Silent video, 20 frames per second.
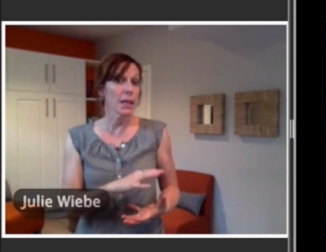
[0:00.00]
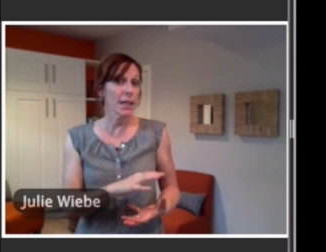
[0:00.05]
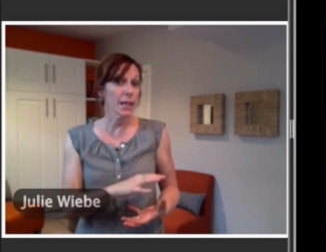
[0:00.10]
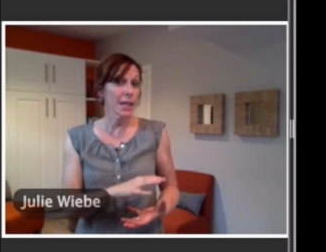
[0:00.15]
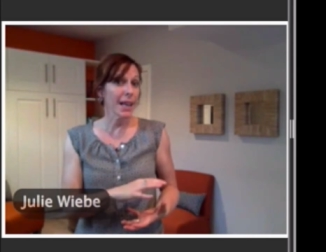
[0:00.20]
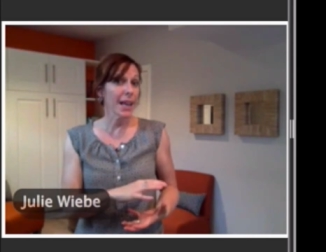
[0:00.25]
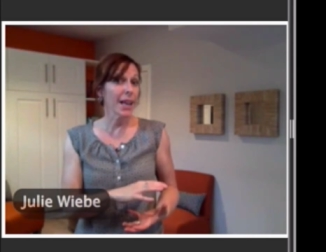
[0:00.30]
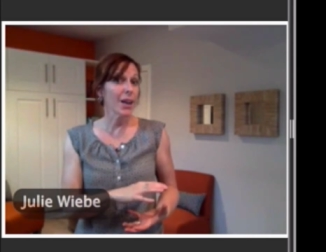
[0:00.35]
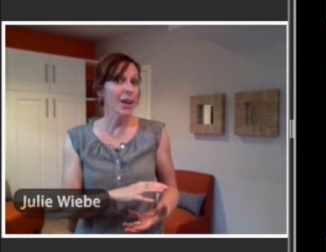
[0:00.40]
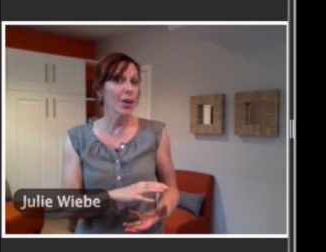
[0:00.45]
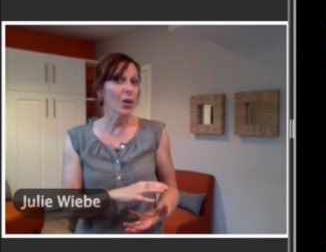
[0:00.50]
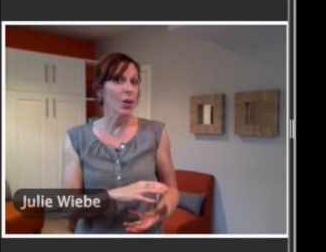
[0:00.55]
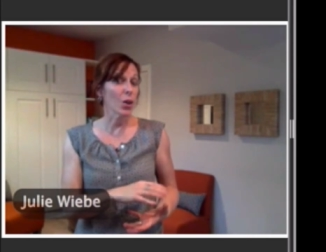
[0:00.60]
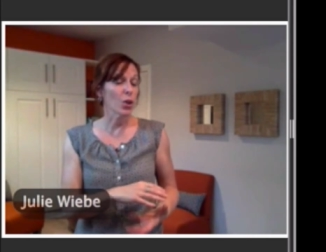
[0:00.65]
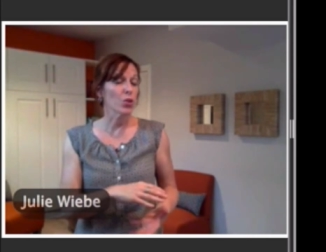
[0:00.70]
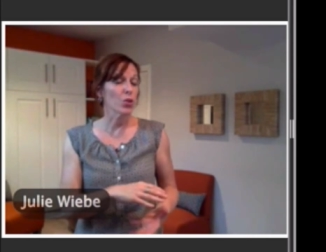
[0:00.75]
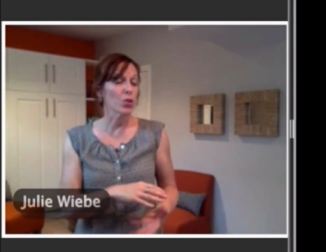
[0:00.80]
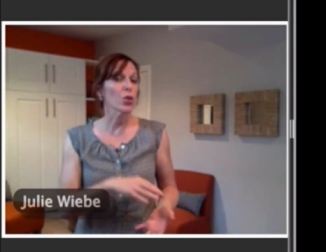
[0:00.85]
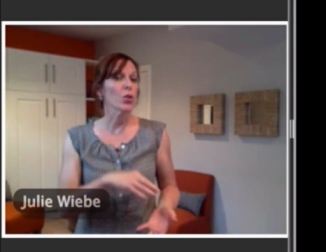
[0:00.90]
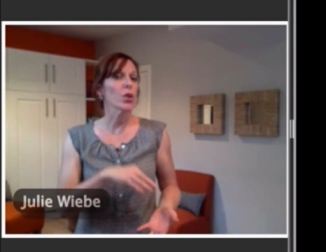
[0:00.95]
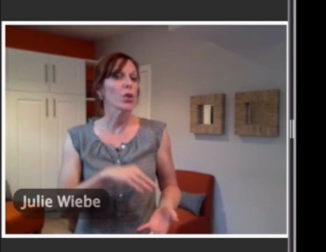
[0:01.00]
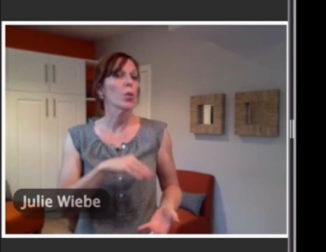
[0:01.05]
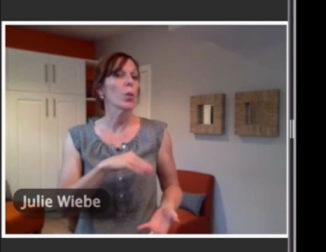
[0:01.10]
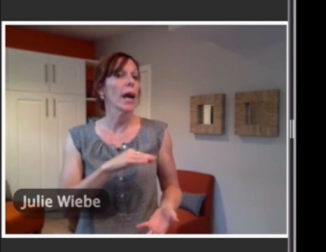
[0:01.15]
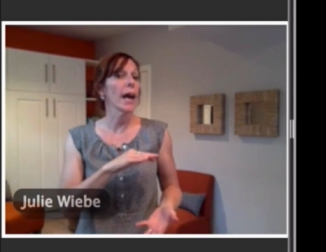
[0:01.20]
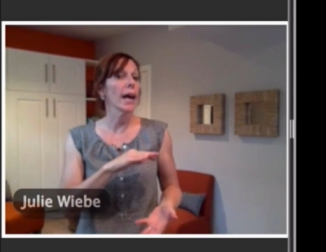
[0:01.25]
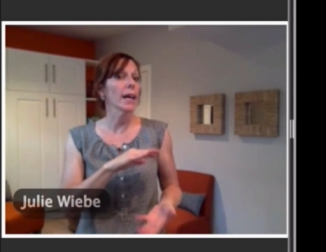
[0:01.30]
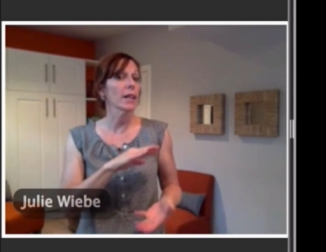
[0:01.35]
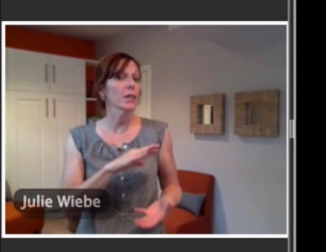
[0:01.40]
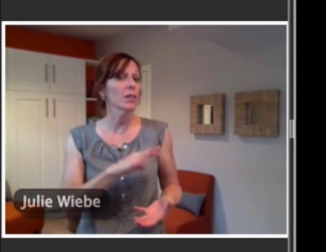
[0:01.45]
inhale so that
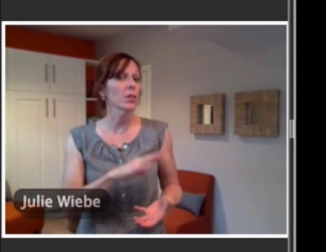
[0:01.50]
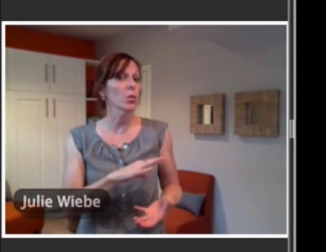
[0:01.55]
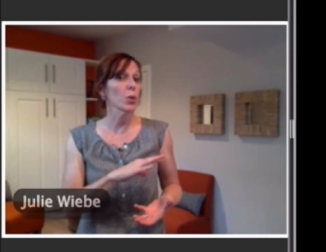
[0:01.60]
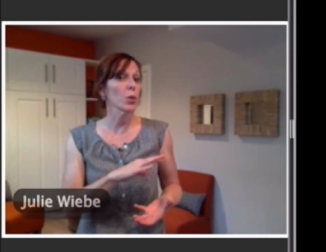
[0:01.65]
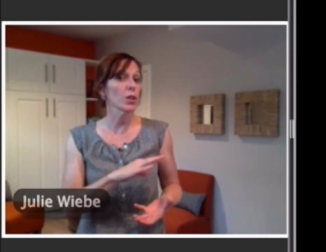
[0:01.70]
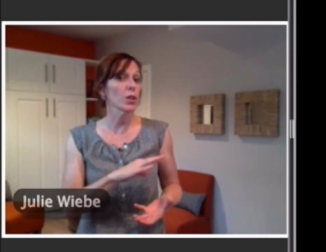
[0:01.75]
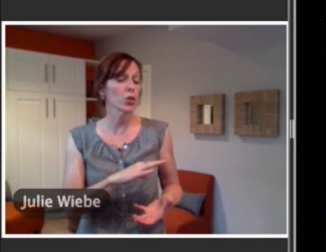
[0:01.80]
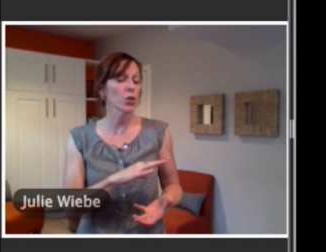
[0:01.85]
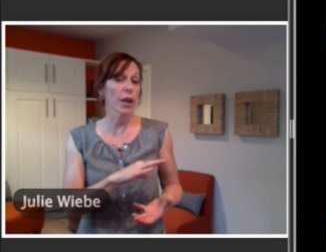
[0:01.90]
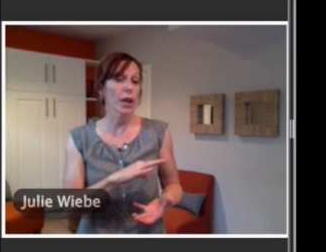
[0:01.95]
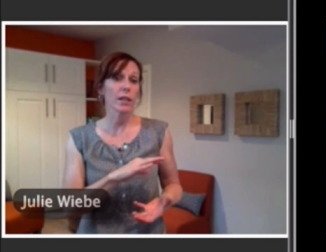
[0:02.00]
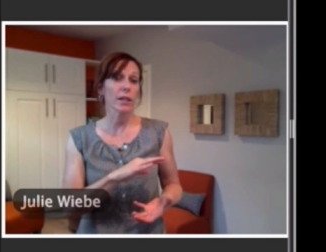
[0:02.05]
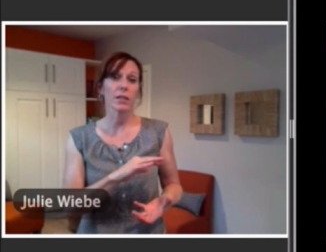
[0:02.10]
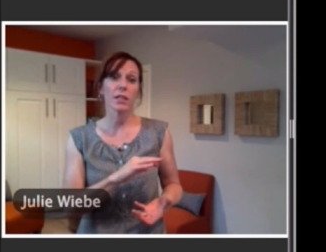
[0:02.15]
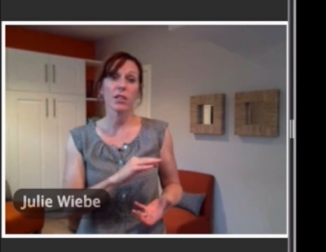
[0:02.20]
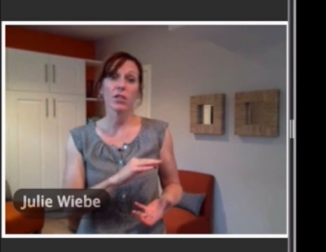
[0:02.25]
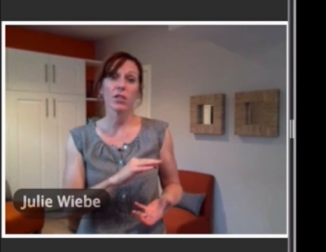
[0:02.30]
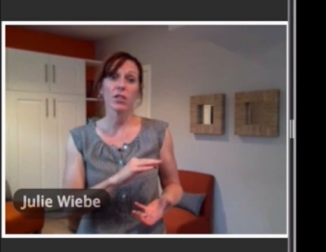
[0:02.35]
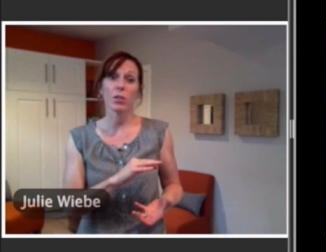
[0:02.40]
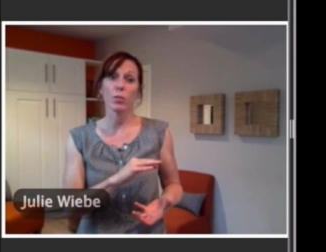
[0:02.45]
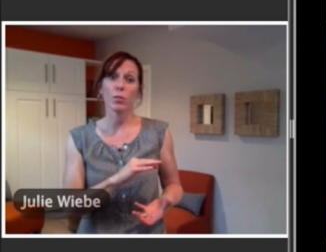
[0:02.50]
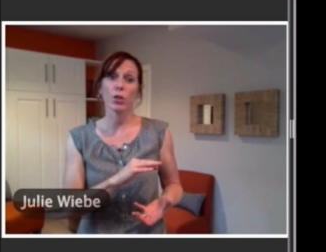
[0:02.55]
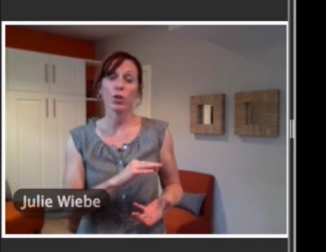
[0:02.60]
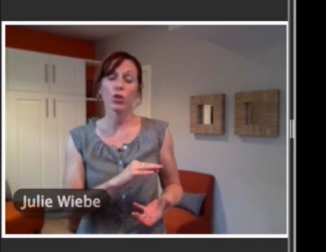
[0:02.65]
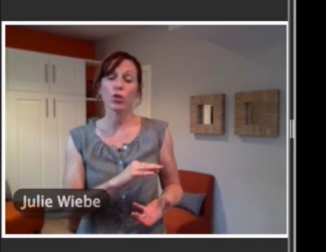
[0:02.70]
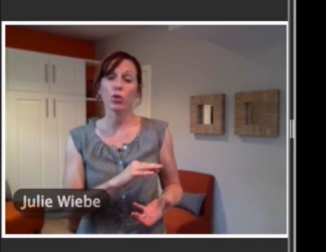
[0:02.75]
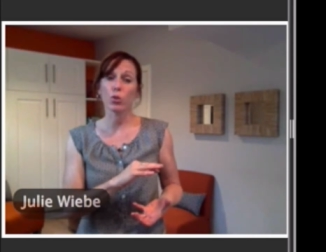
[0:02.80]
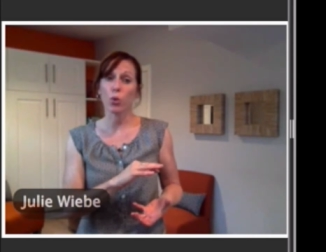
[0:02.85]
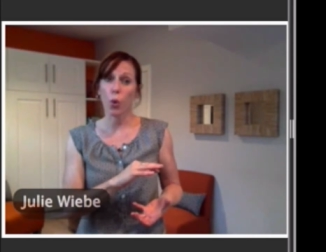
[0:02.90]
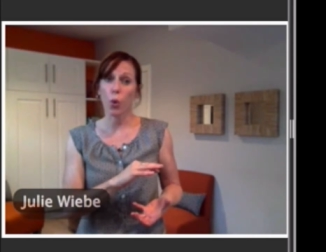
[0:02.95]
and we try to teach them
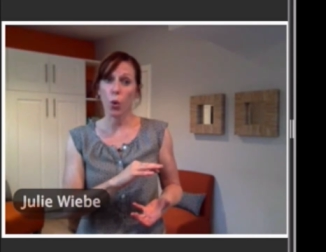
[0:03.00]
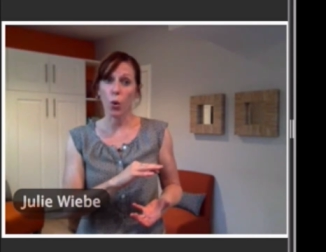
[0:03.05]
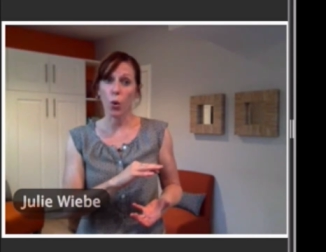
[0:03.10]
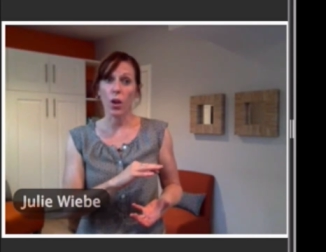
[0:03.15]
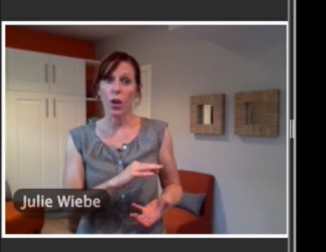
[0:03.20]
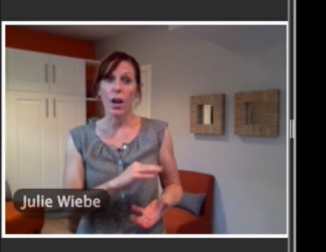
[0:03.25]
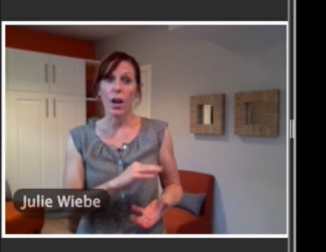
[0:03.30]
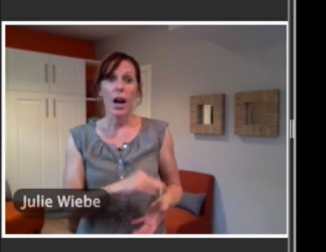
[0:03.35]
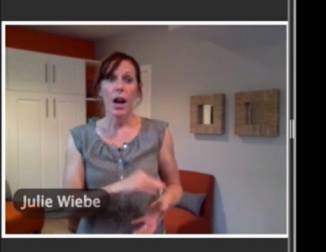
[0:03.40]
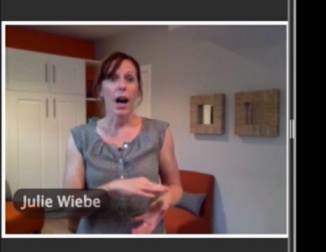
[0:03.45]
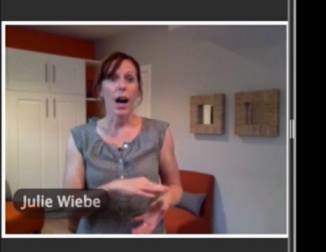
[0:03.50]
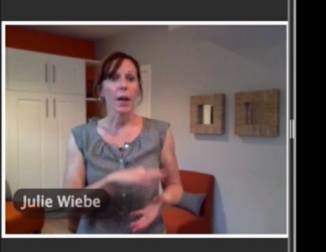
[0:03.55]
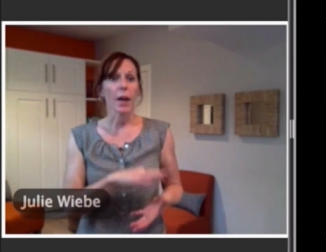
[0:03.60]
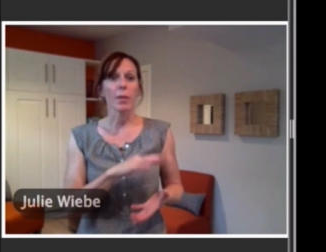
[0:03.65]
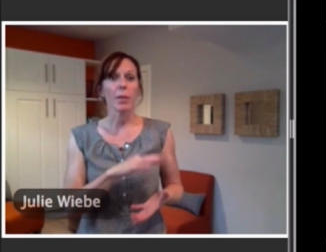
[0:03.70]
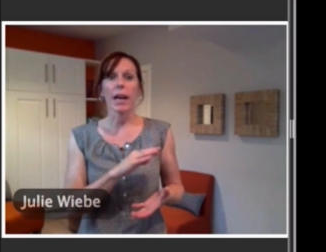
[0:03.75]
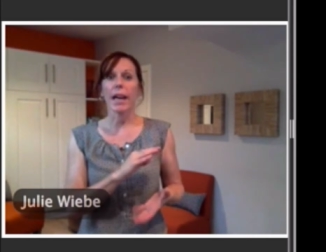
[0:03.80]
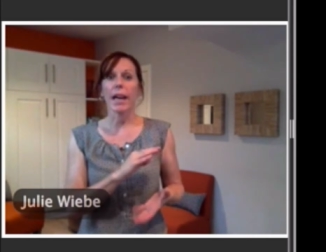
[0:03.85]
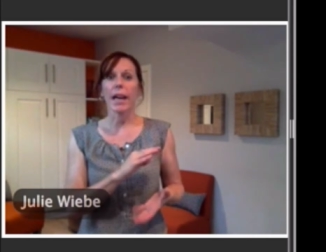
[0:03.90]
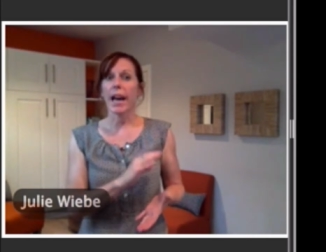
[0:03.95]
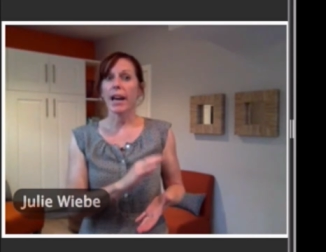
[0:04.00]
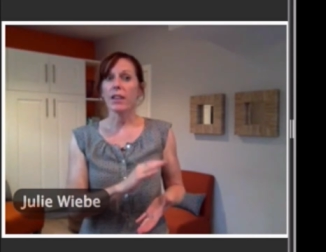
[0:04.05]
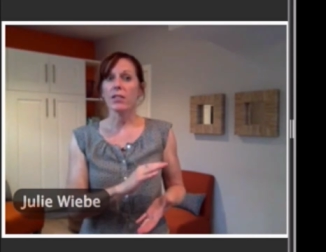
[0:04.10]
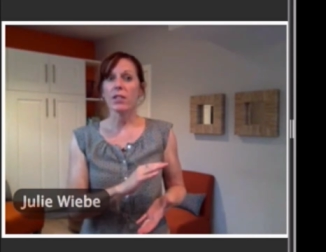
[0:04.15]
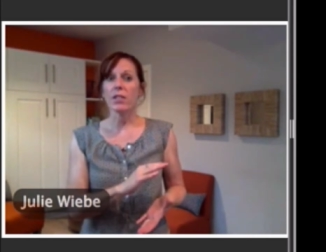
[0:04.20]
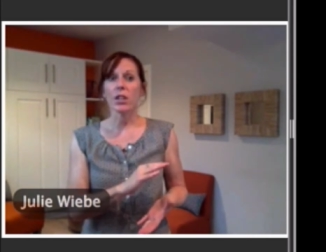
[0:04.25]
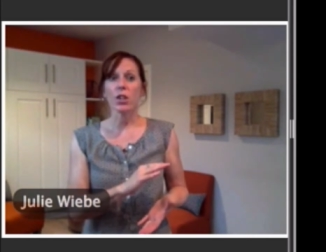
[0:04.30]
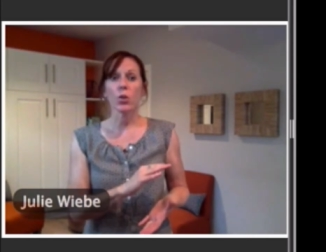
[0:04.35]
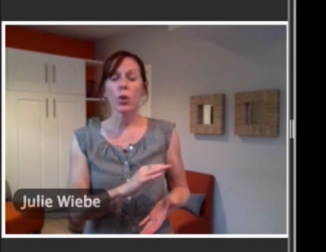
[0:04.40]
control i'm not asking